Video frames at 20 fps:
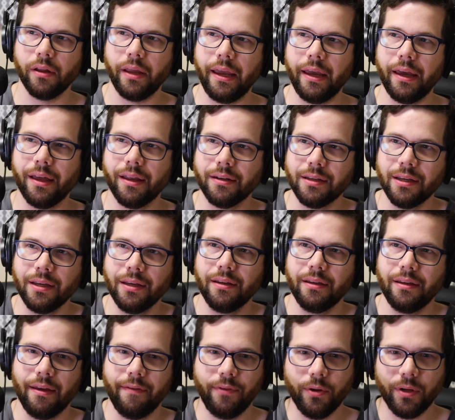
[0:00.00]
And
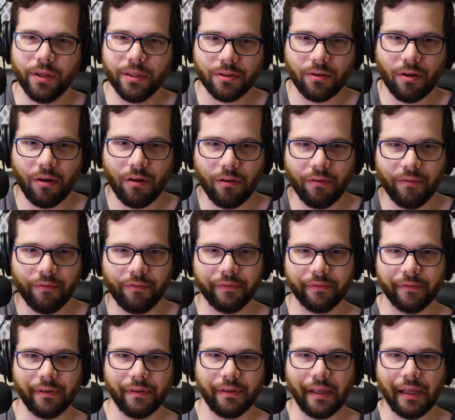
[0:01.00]
if you can solve
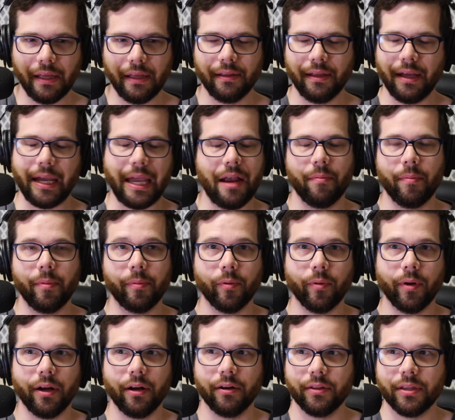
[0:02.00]
I can't remember
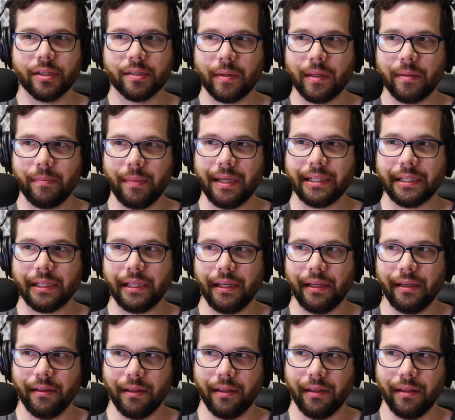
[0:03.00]
where I heard this, but basically,